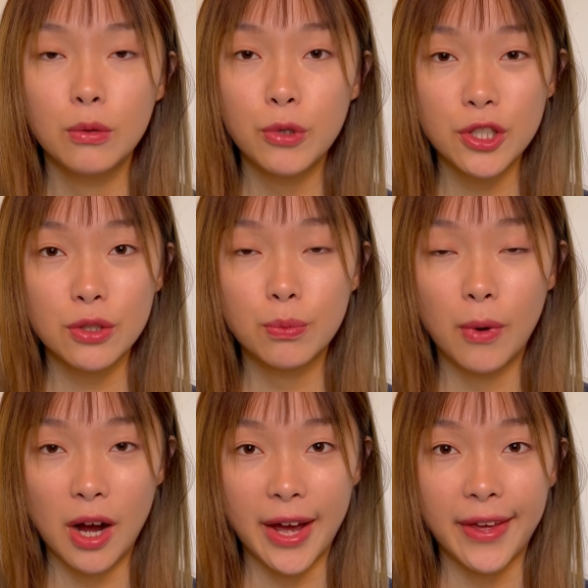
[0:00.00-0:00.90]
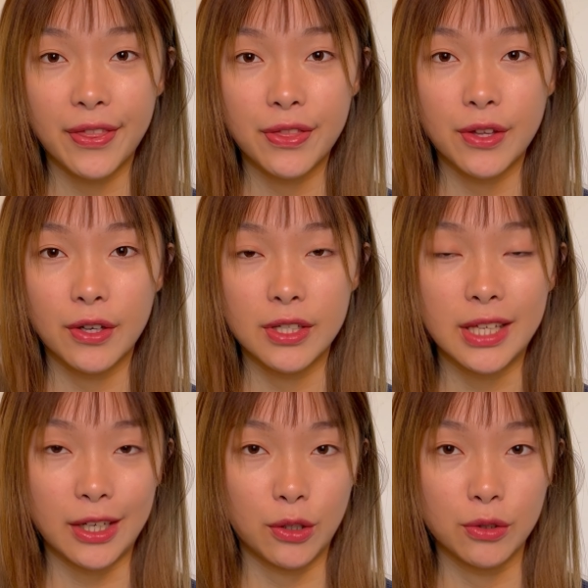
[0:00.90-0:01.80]
which is why the
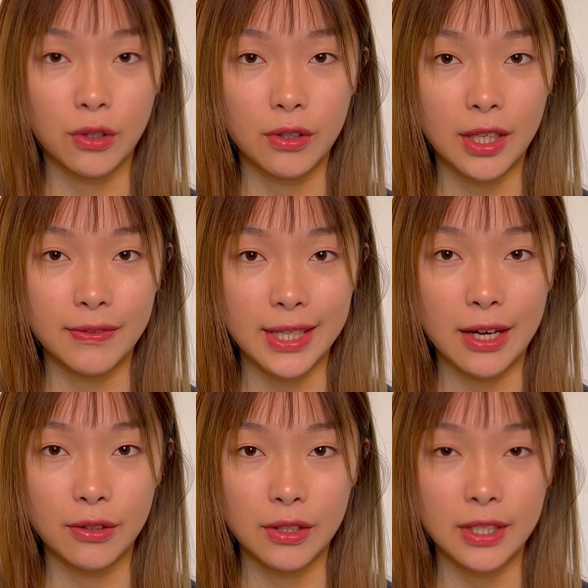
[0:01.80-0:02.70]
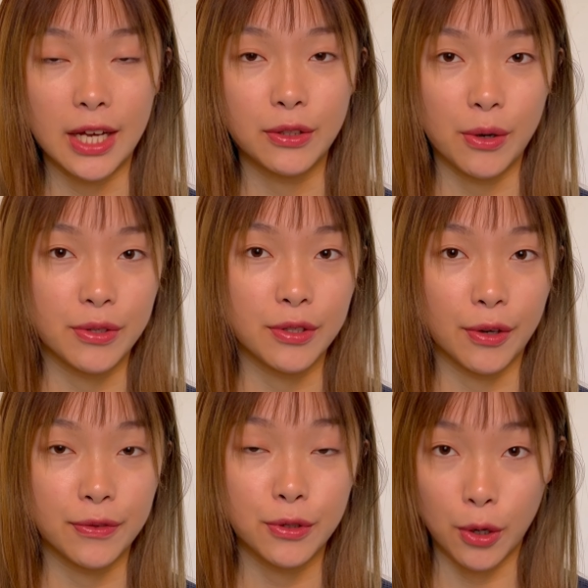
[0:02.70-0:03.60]
state also gives out set doses
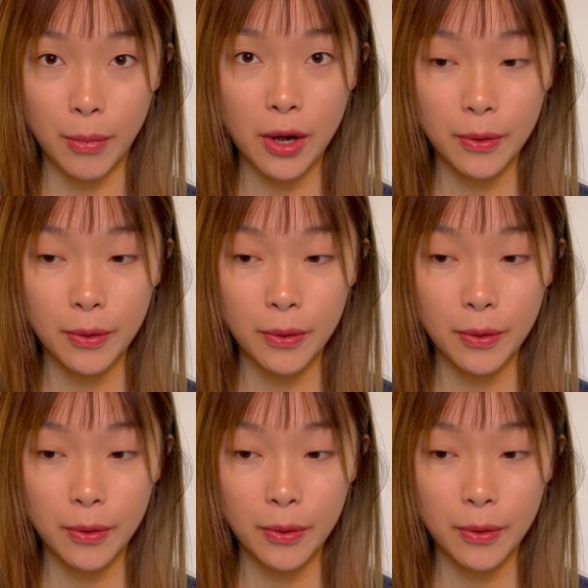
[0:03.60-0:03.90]
of soma,